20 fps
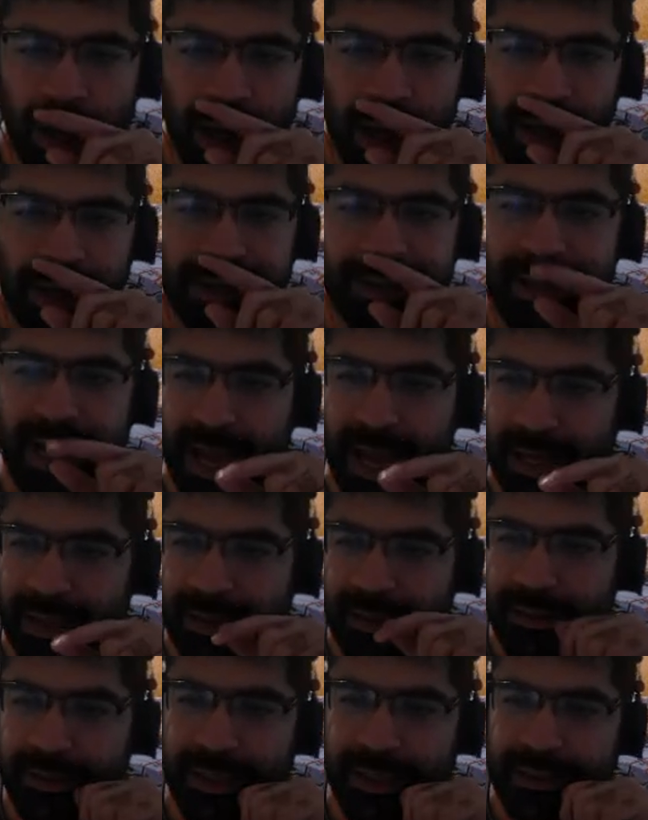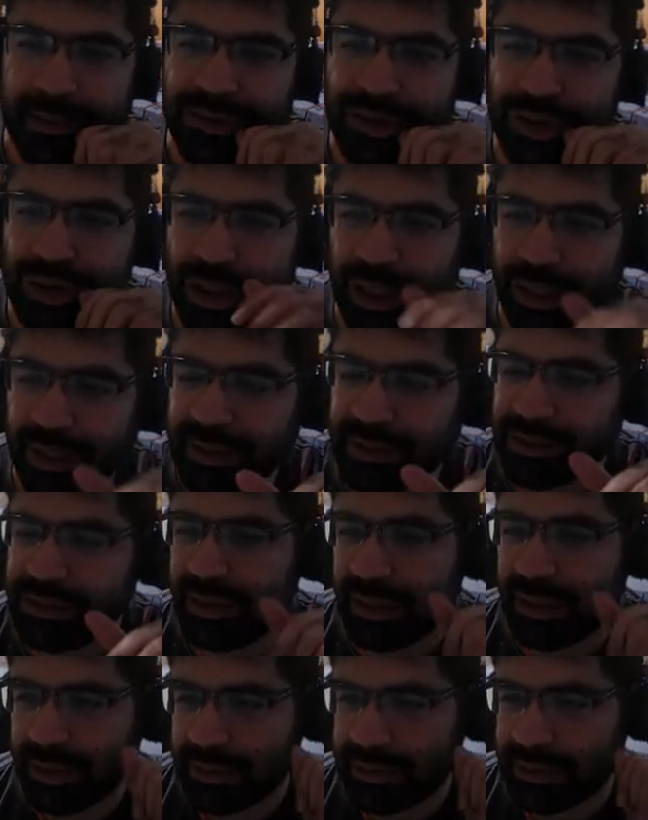Attacker can change
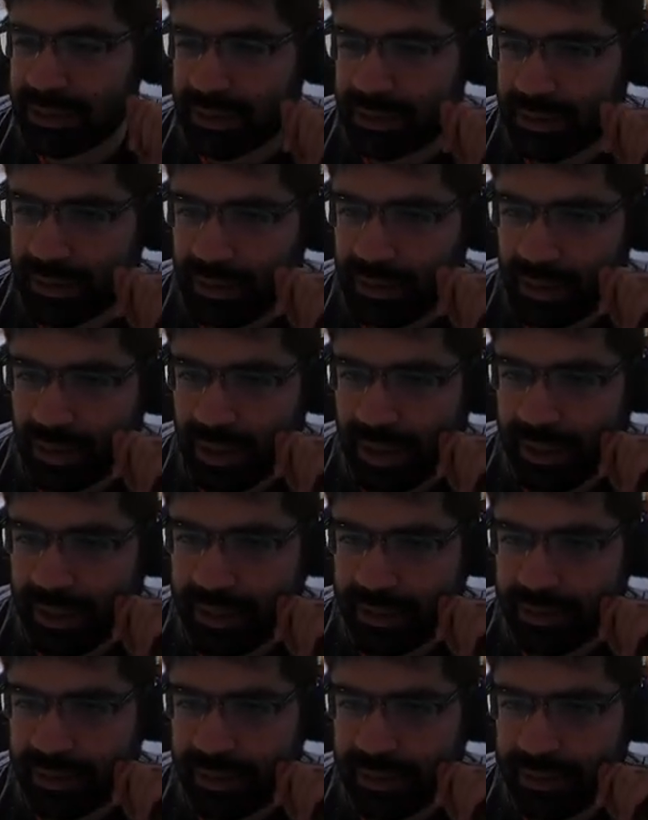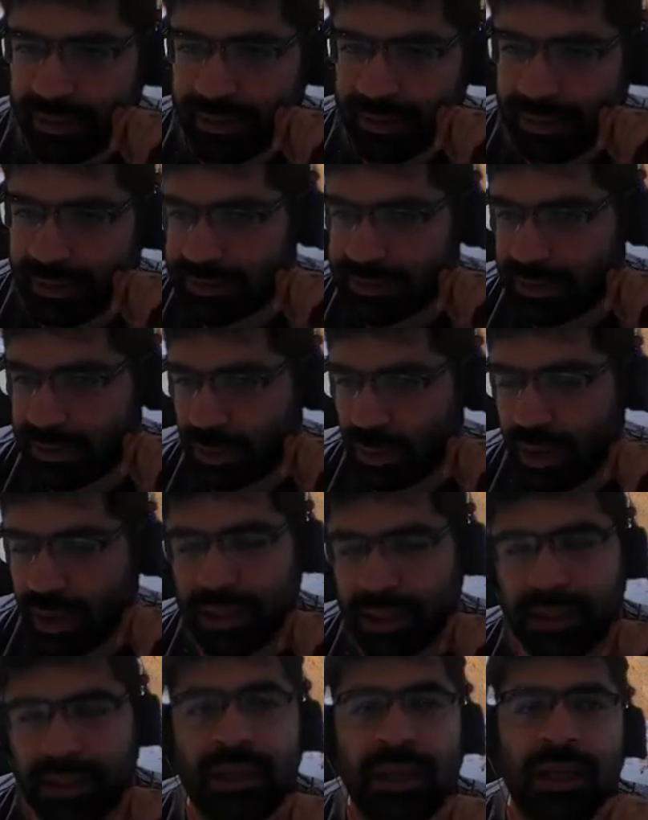this, right, this
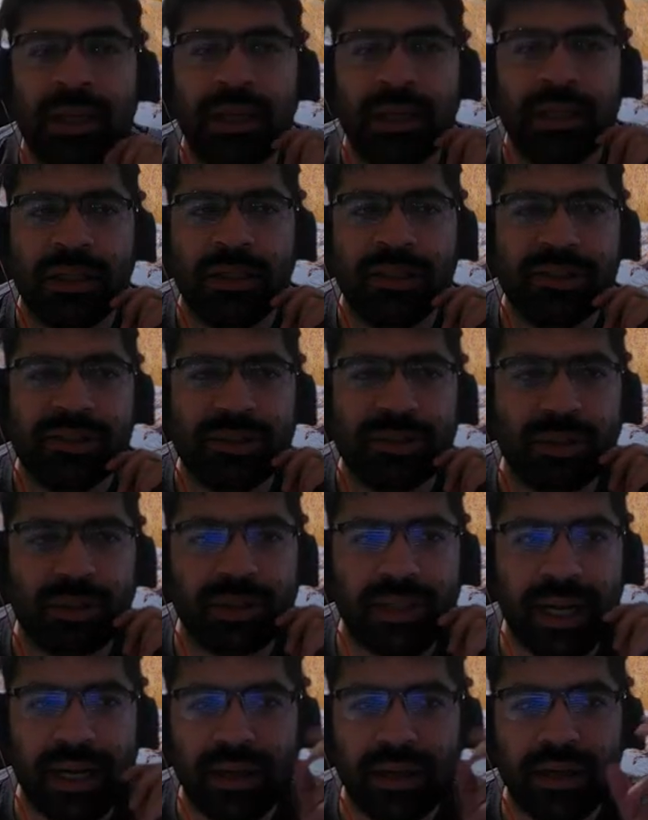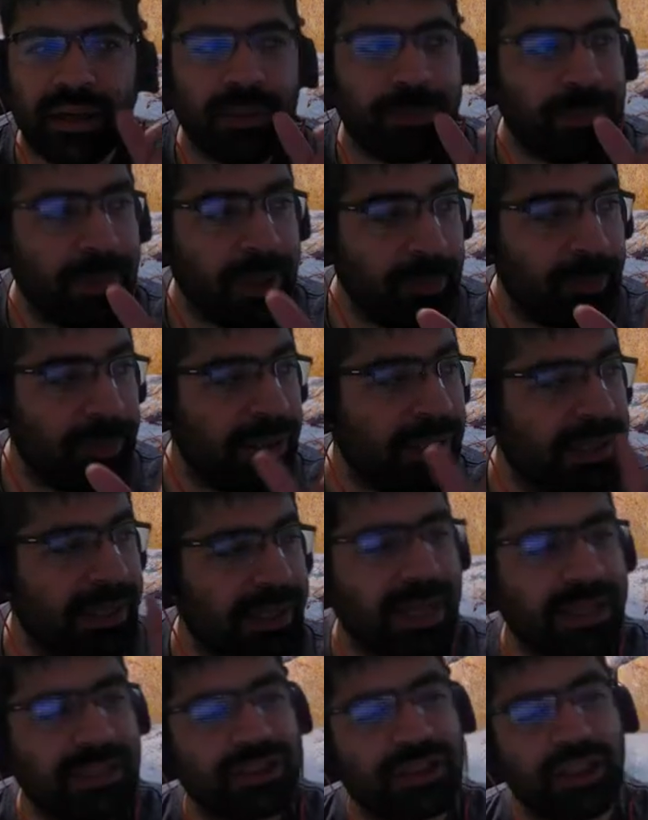URL so that people can
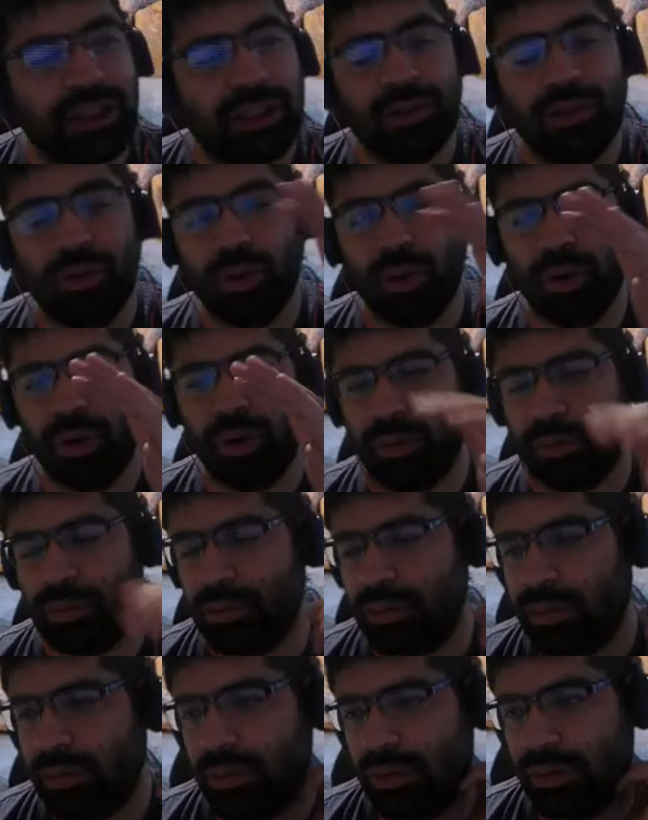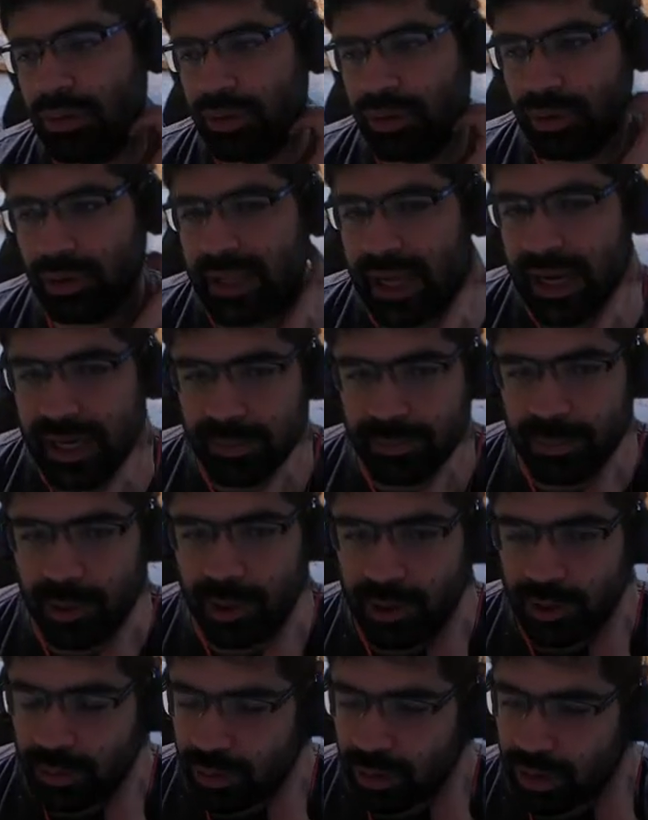actually go to that
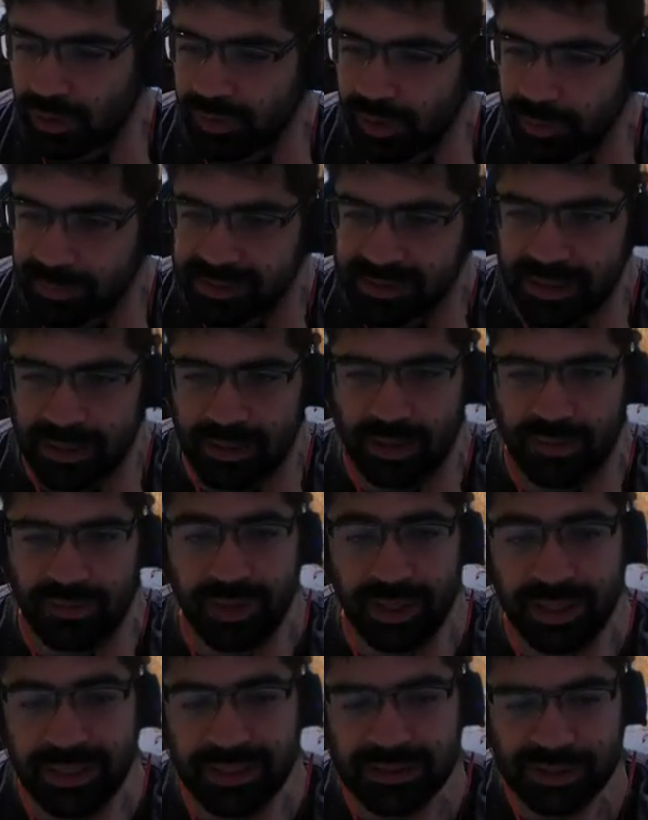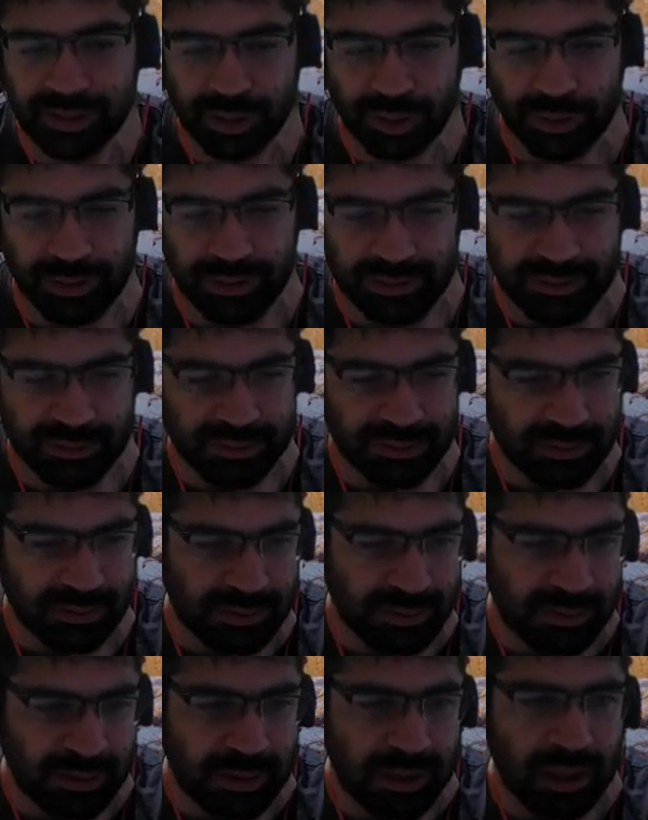particular website of his choice.
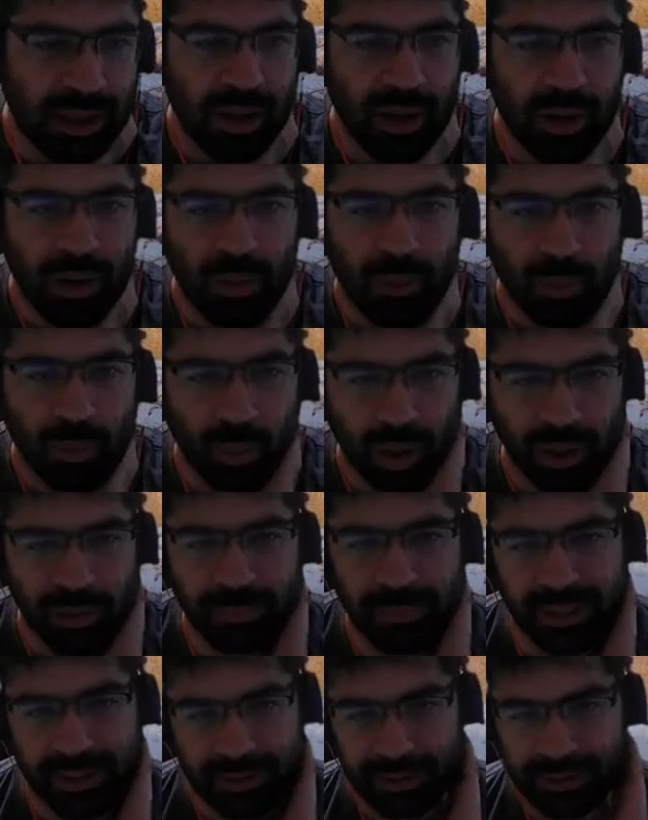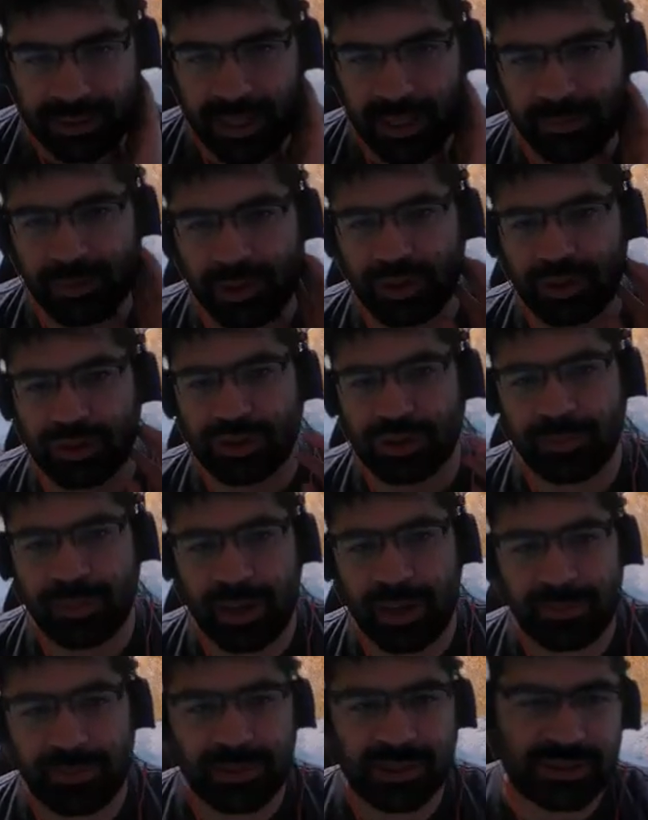What method can we use to
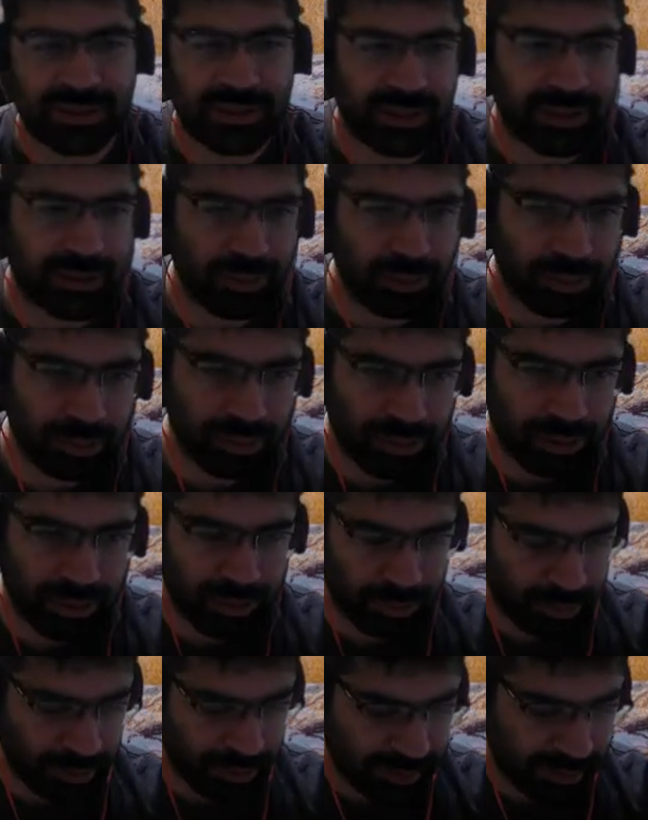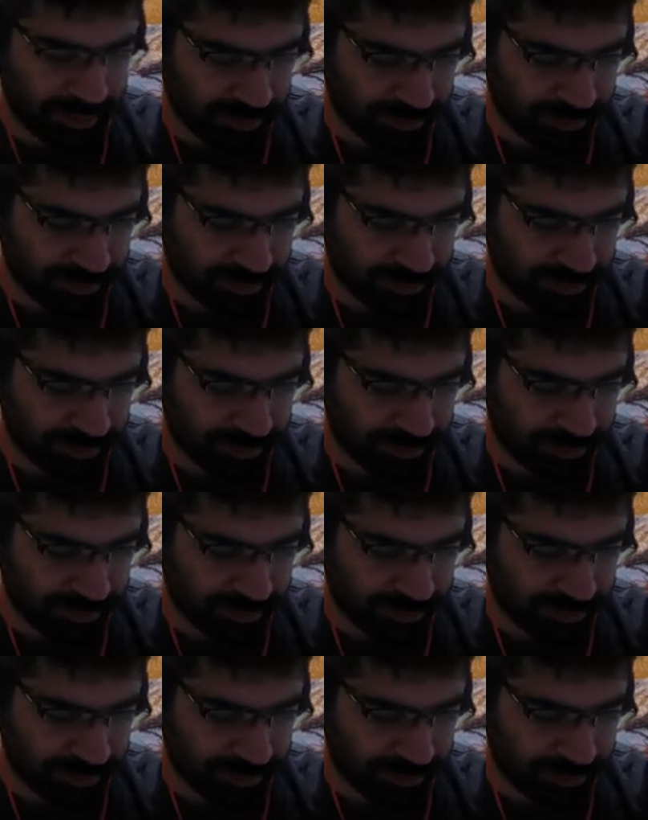bypass strict rules?